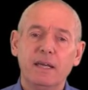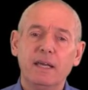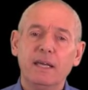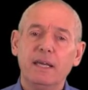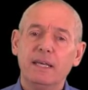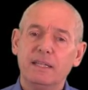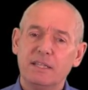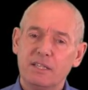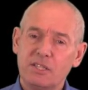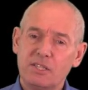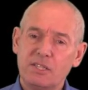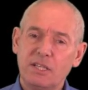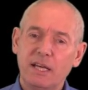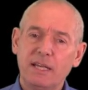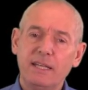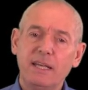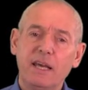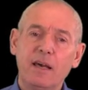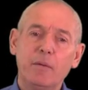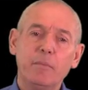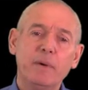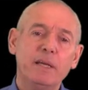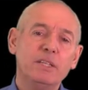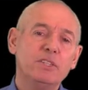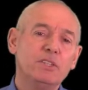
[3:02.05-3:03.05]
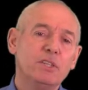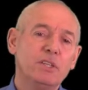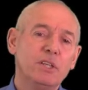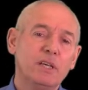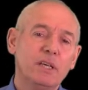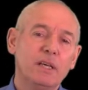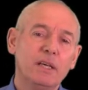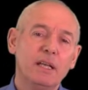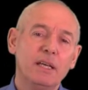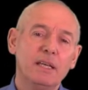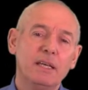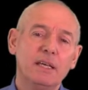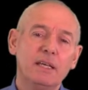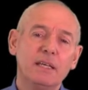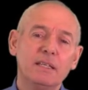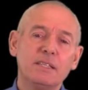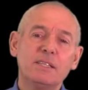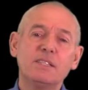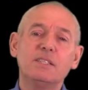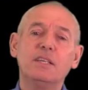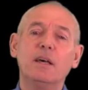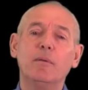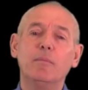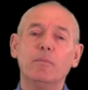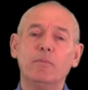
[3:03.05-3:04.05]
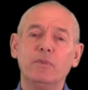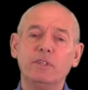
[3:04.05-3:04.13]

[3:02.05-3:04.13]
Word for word: In the study I mentioned earlier, some